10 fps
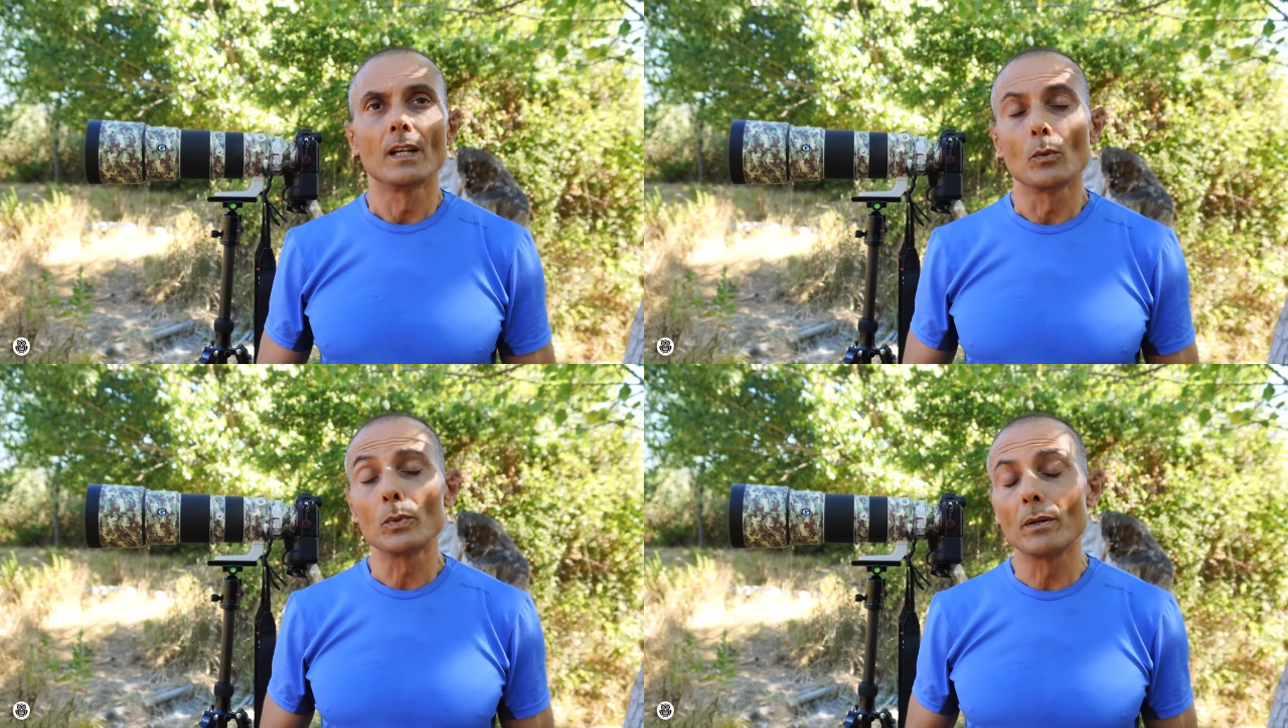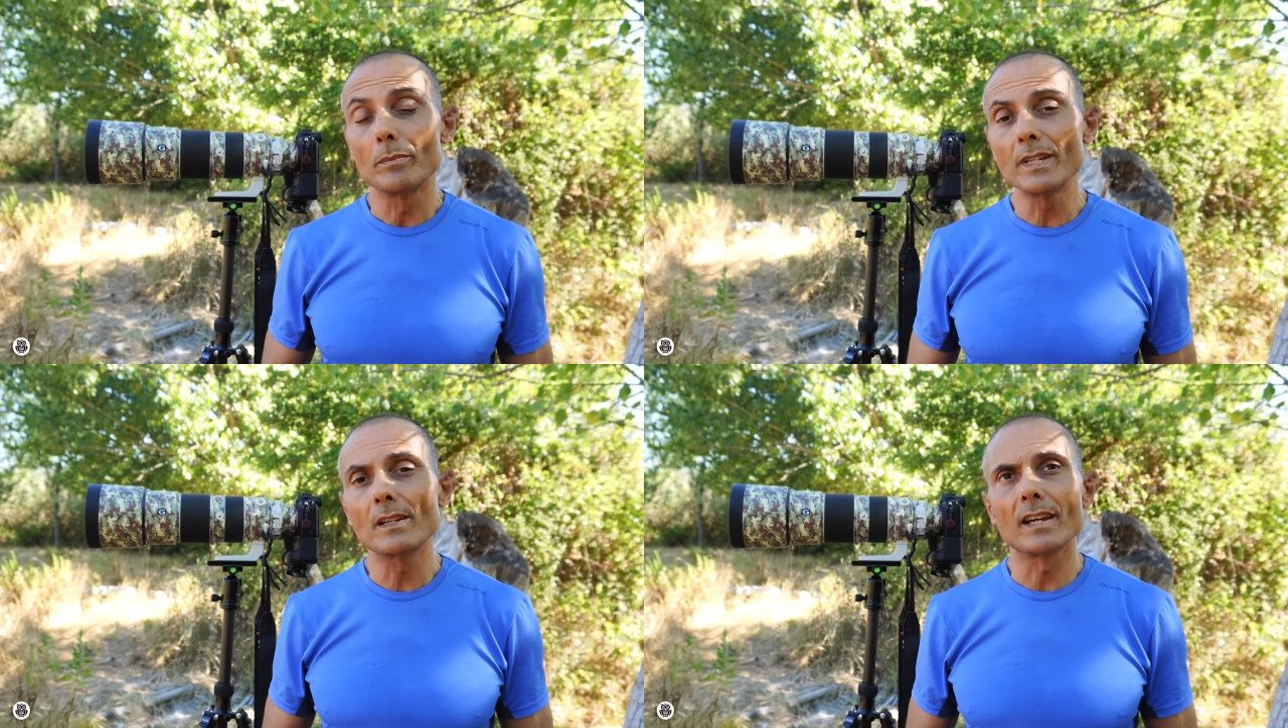with a
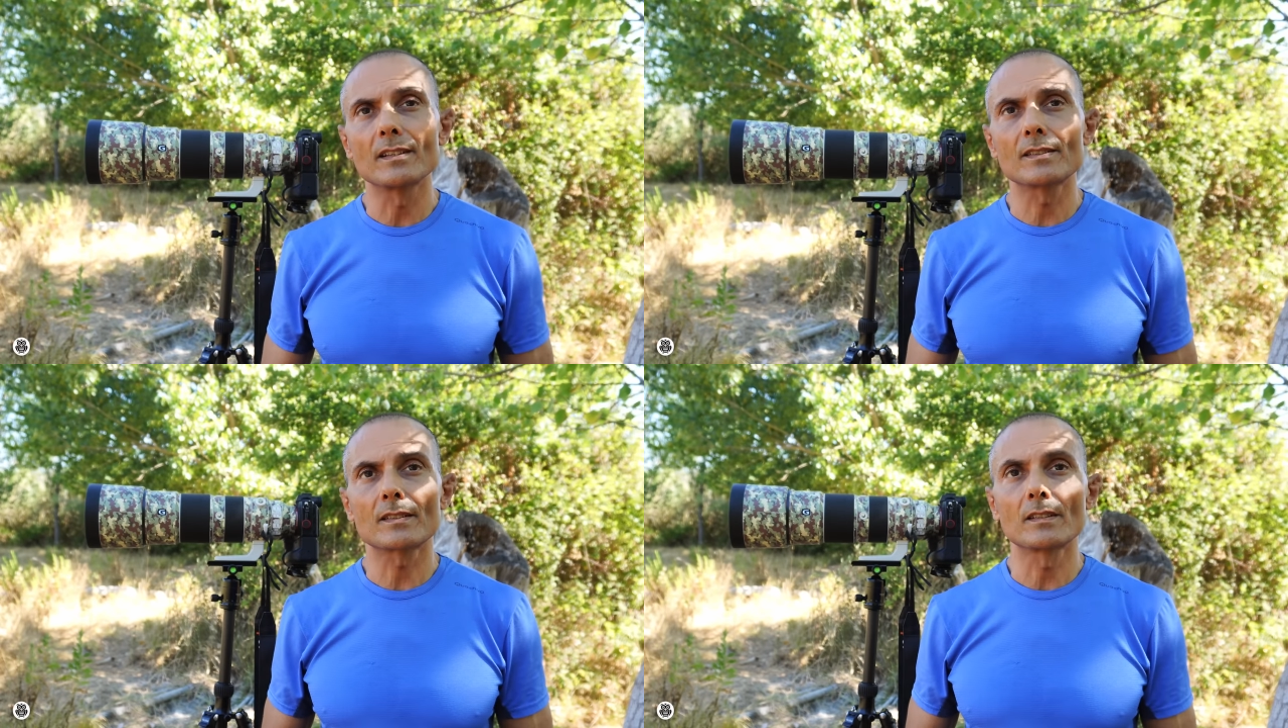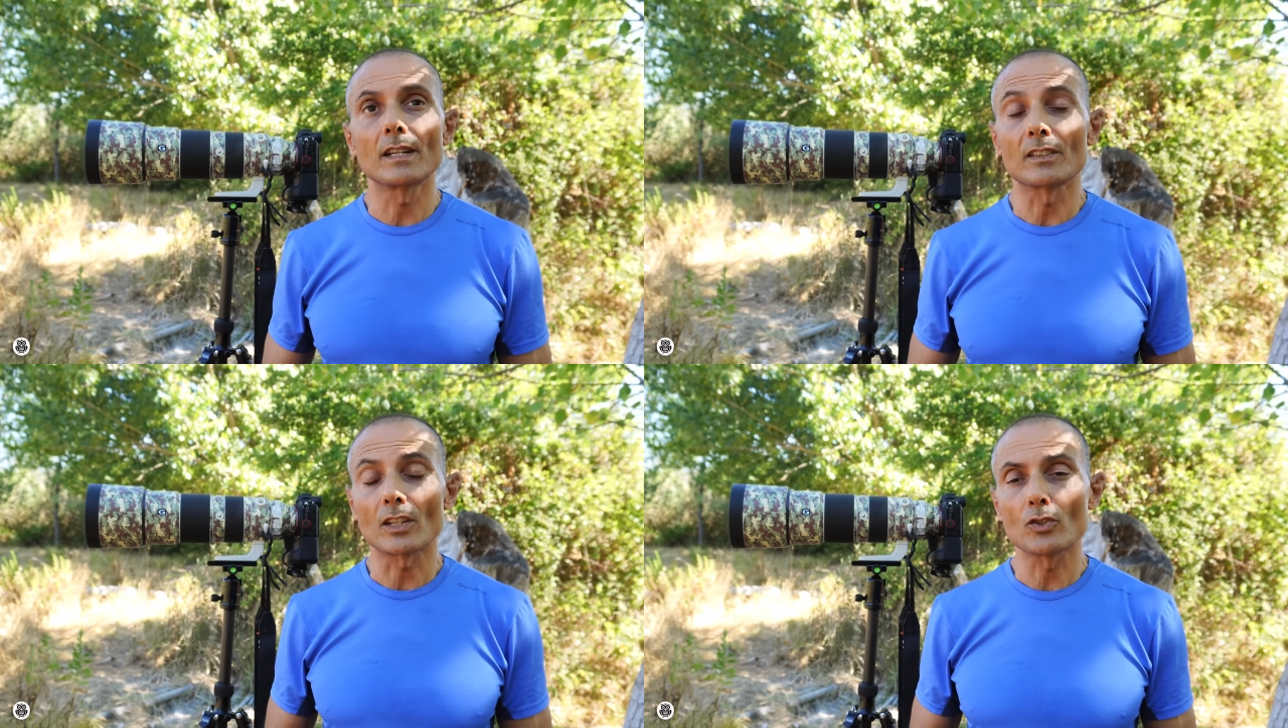big lens
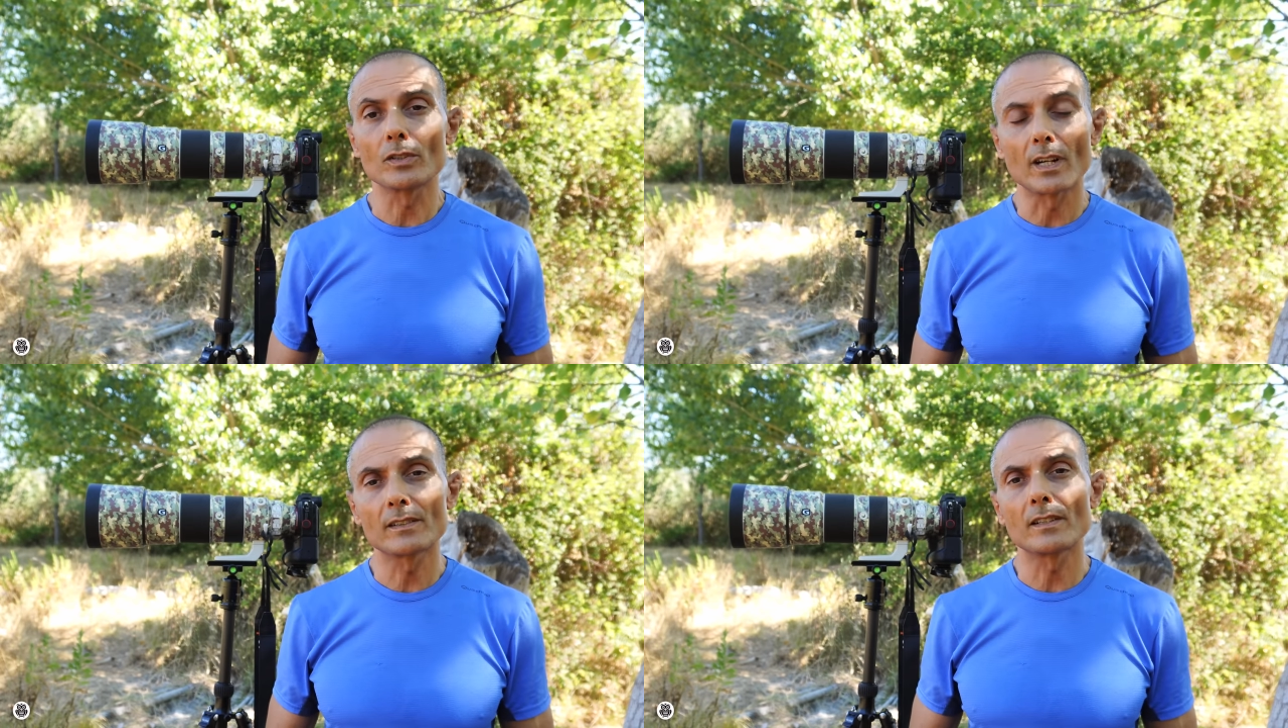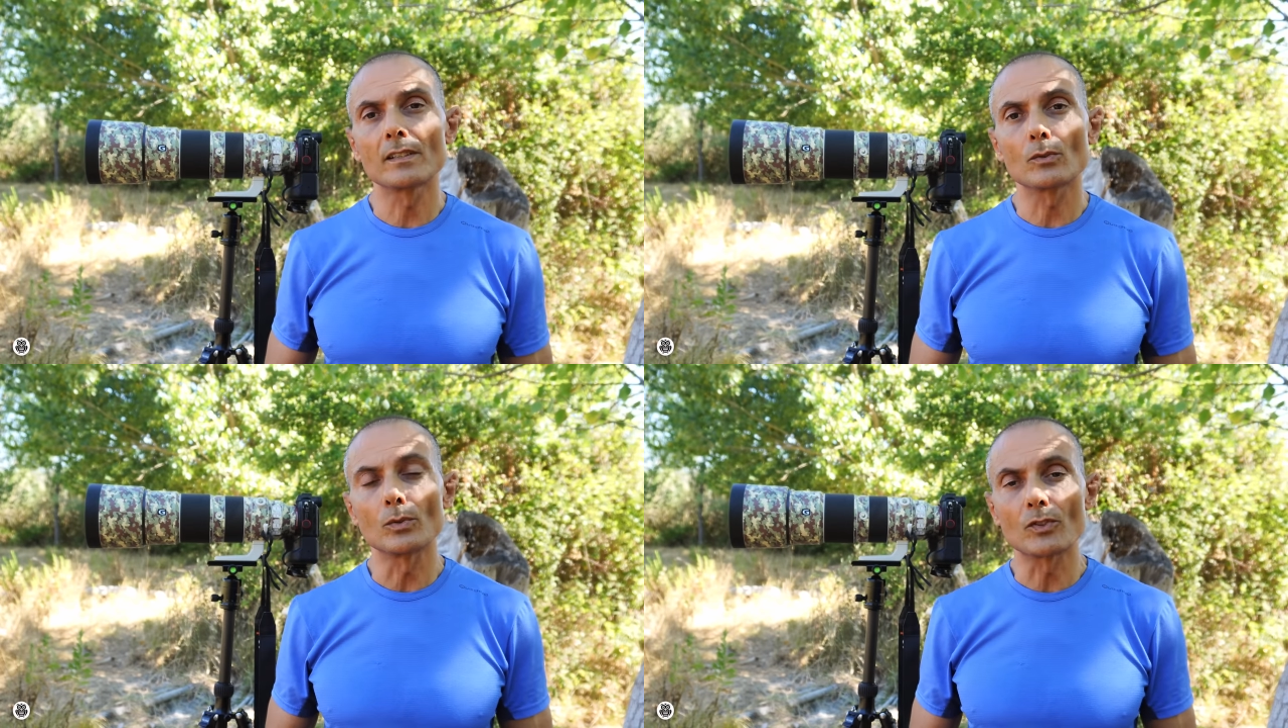attached directly
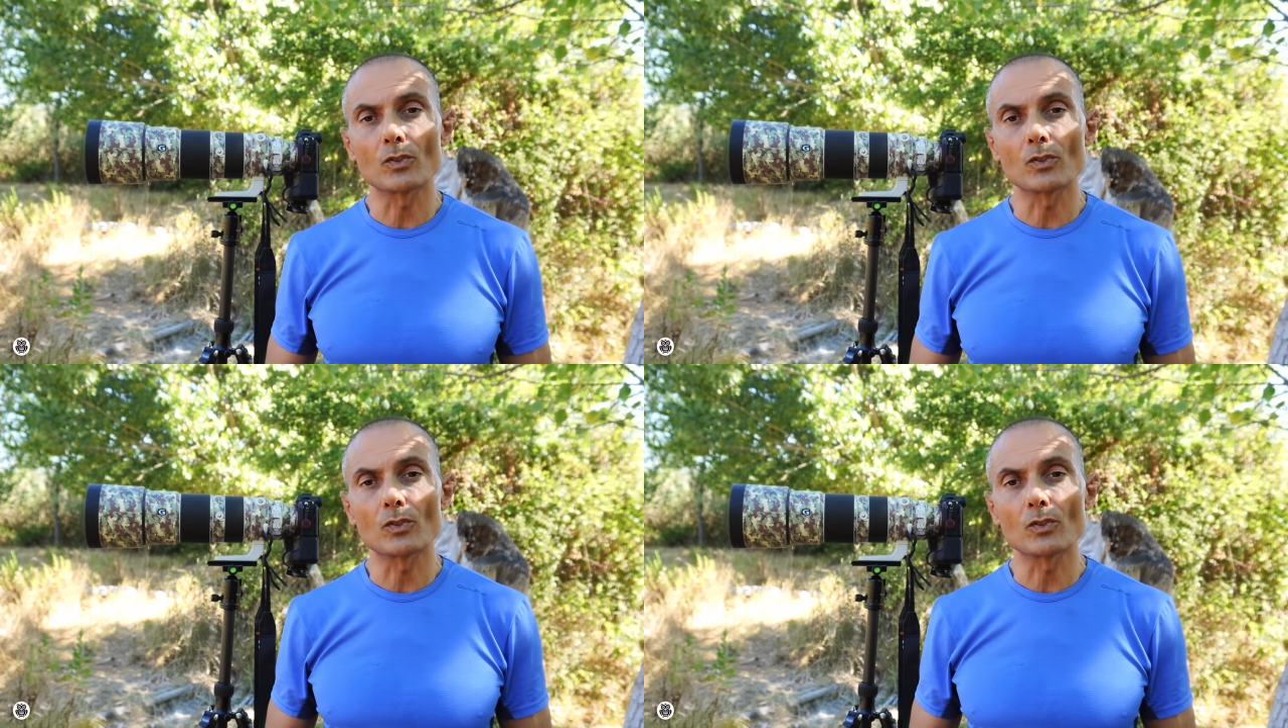to the